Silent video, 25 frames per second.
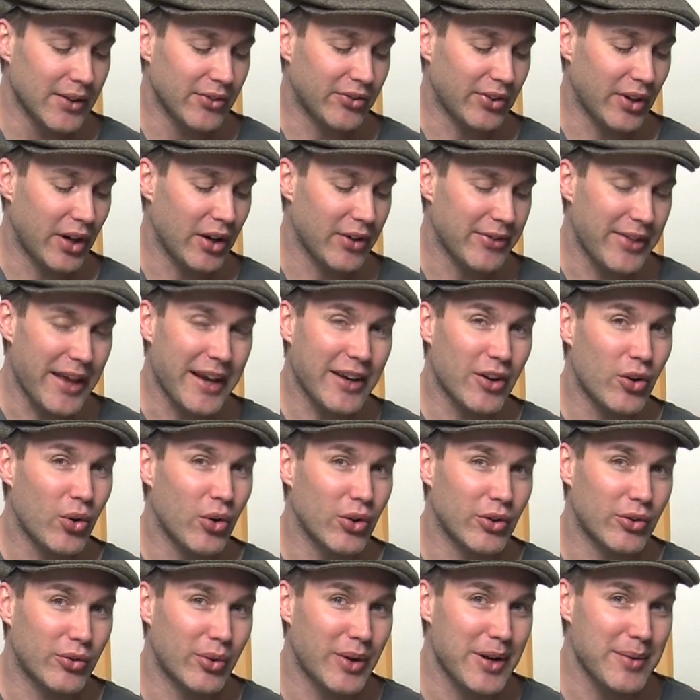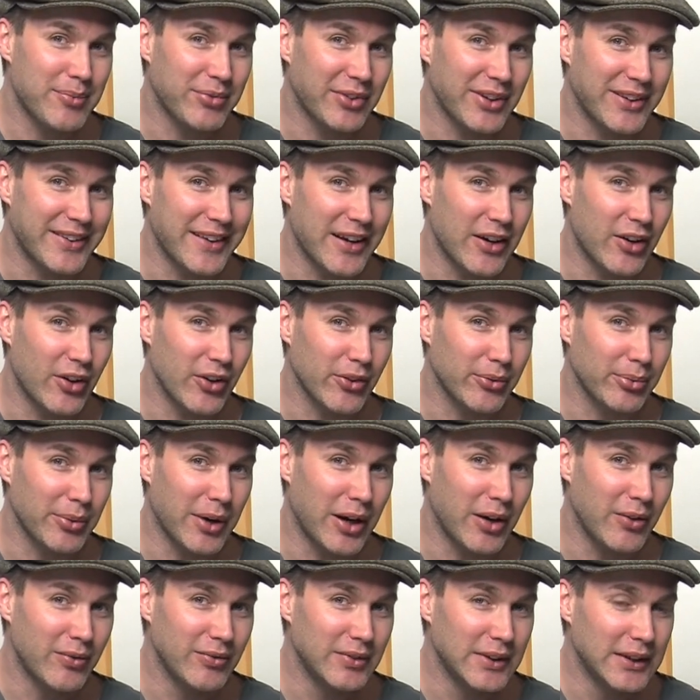So that chord creeps in there as
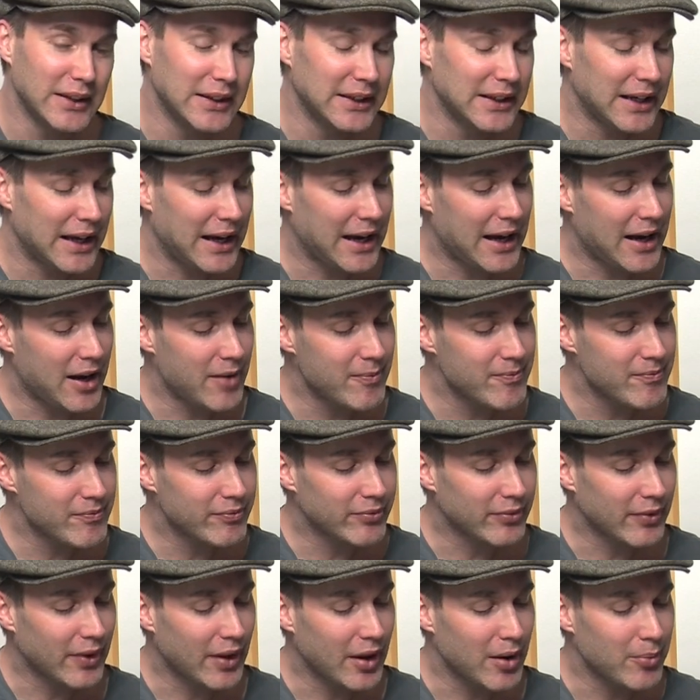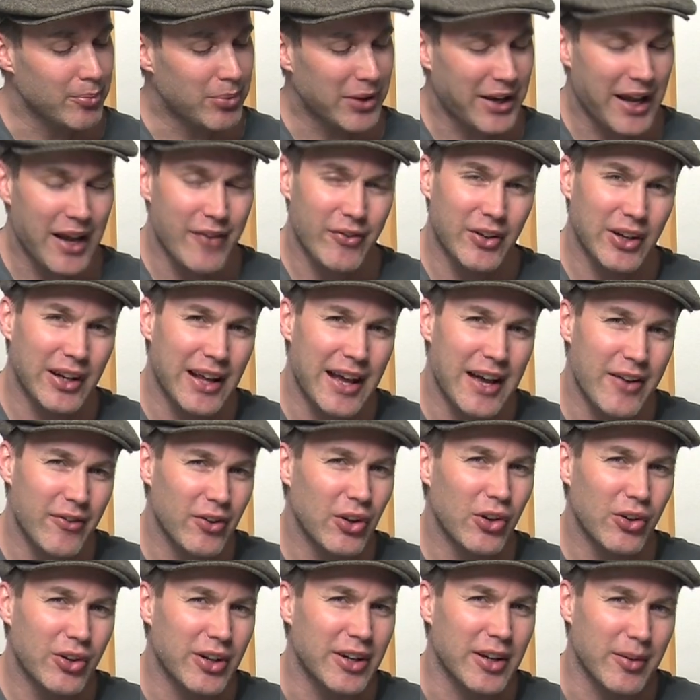well. Um, but have a have a
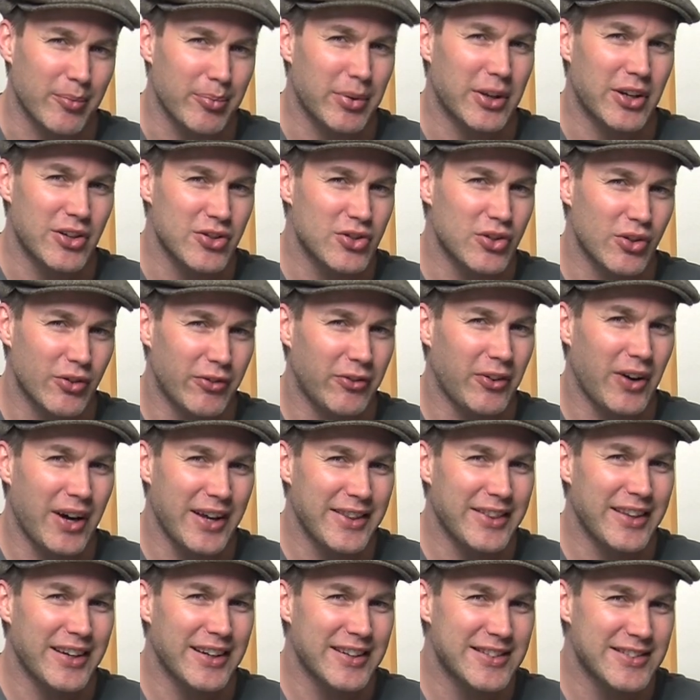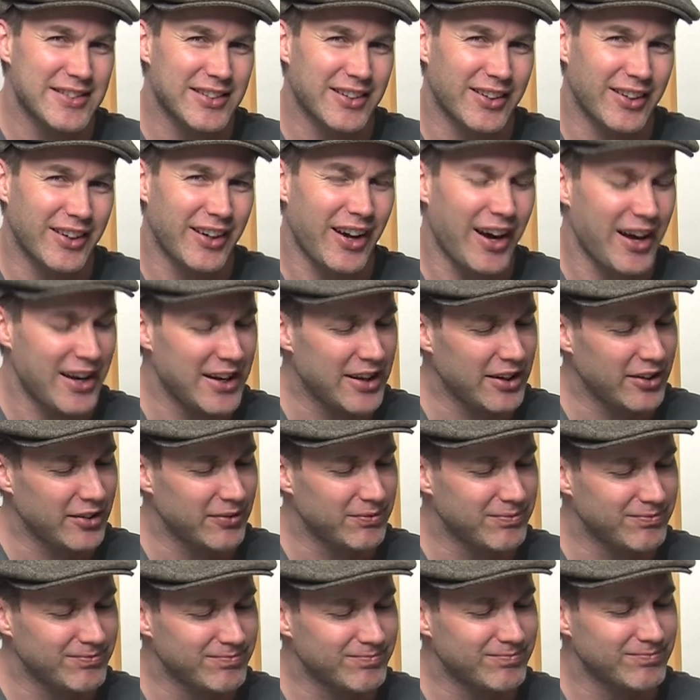look at it, because you'll find that it's kind of.
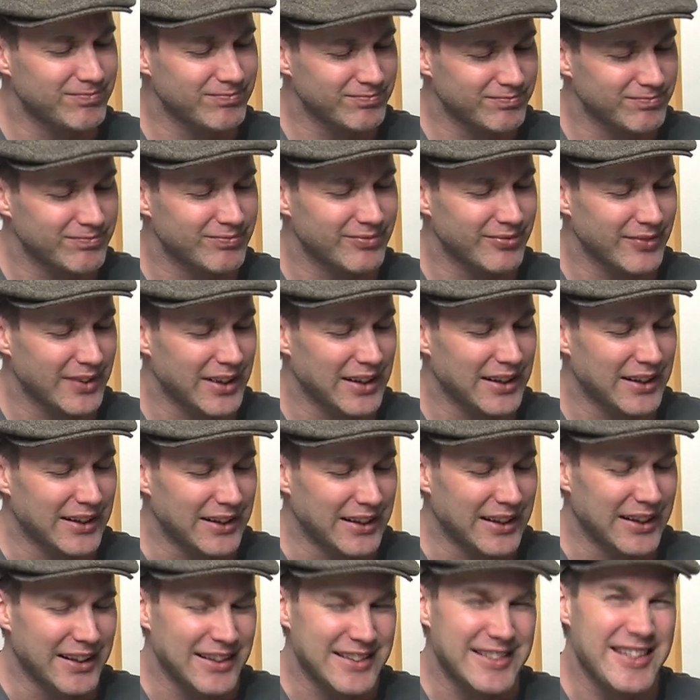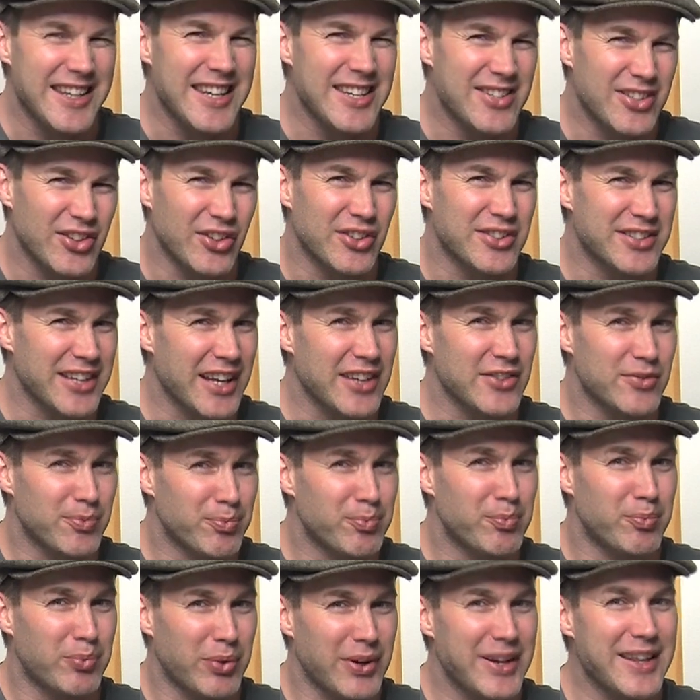It's easier, it sounds
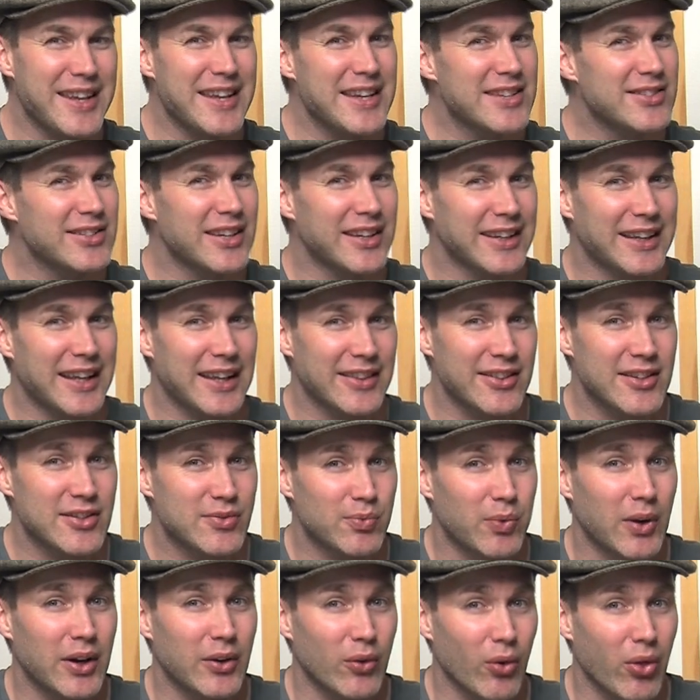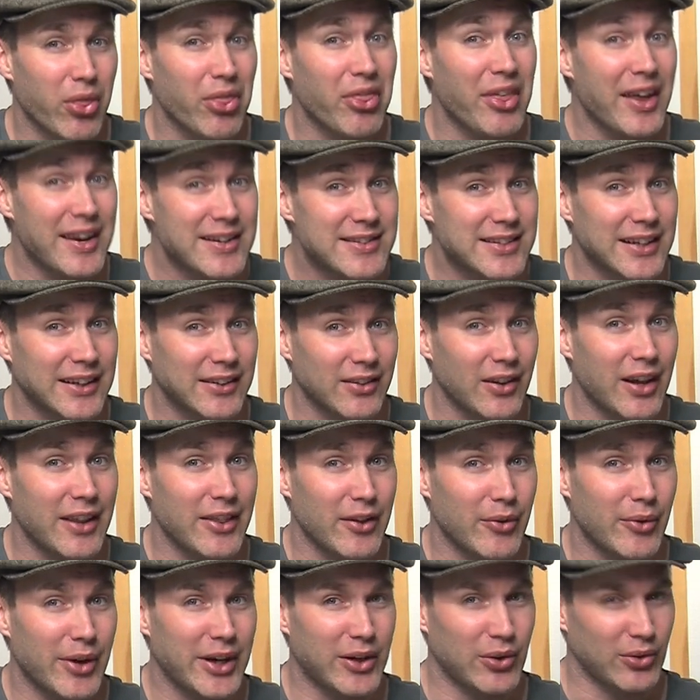pretty easy to get this one authentic like
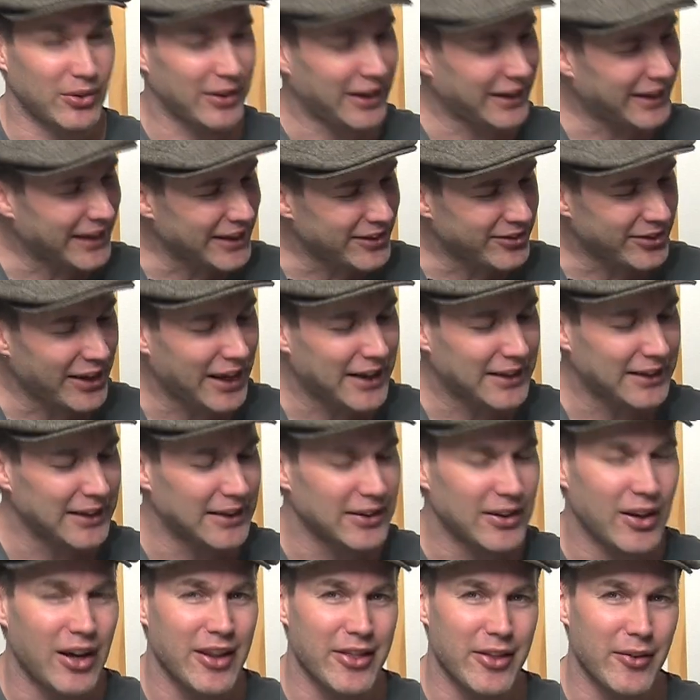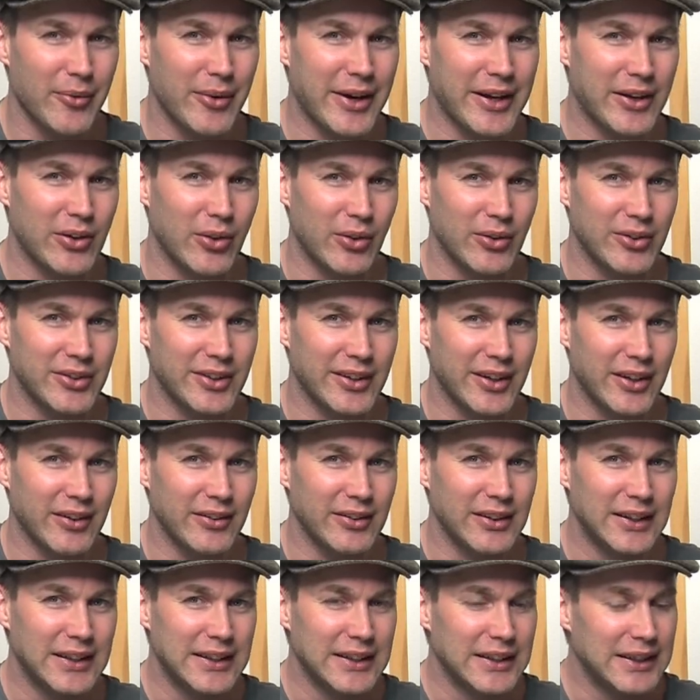the record, like exactly like the record, you know.
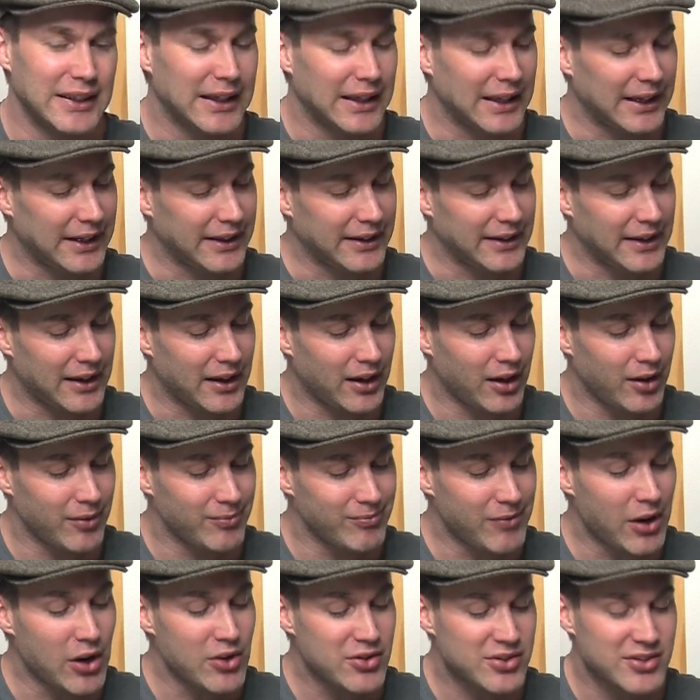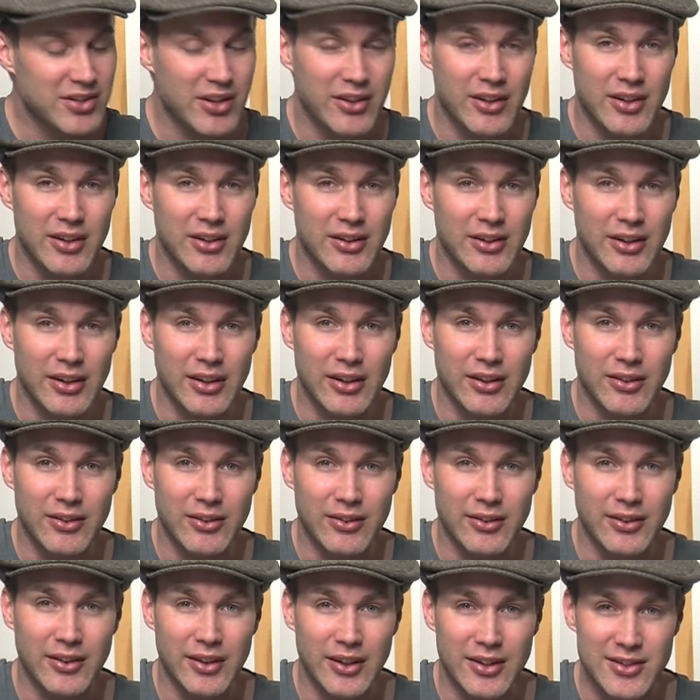And uh, most of the, the,
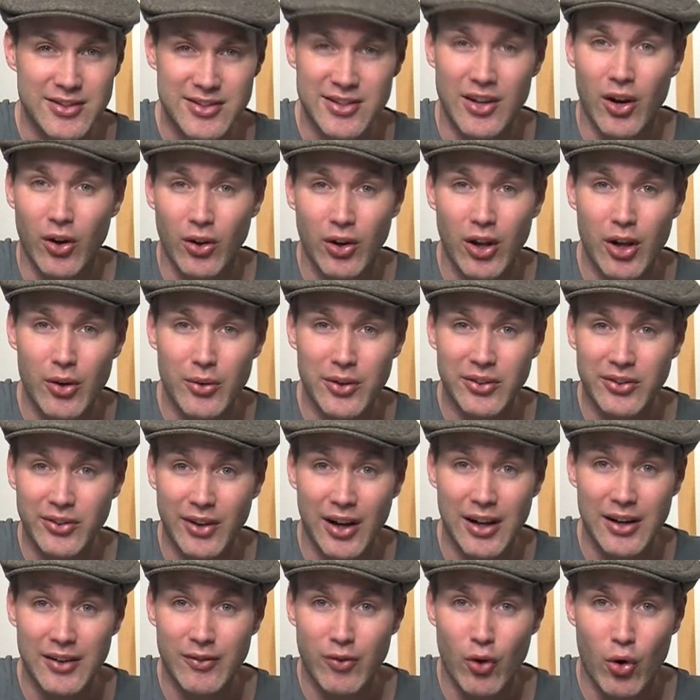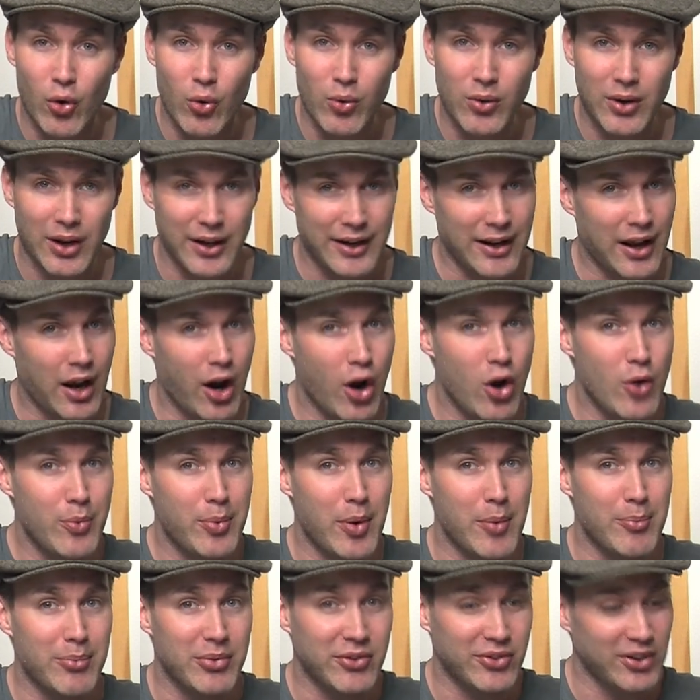the solo is kind of all kind of
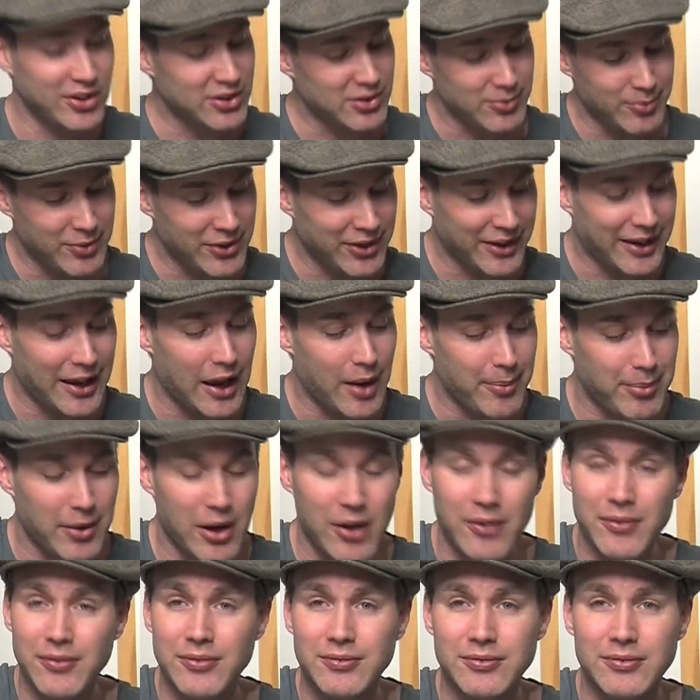open position with the capo.